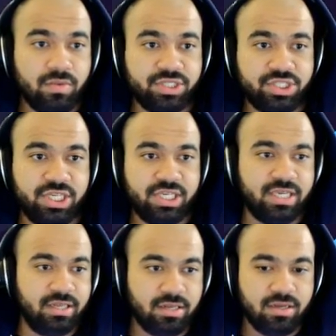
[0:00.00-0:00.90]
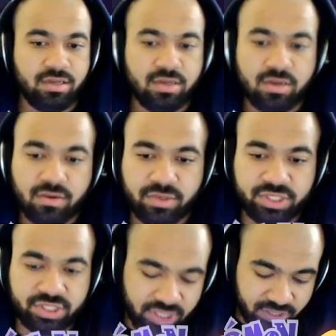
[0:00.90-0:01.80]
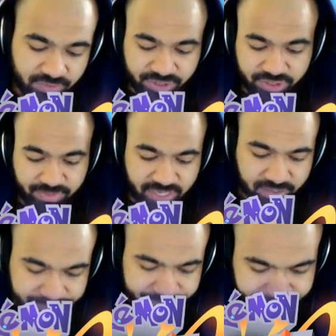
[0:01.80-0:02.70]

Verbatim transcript: What's cheeking? What's cheeking with you, B?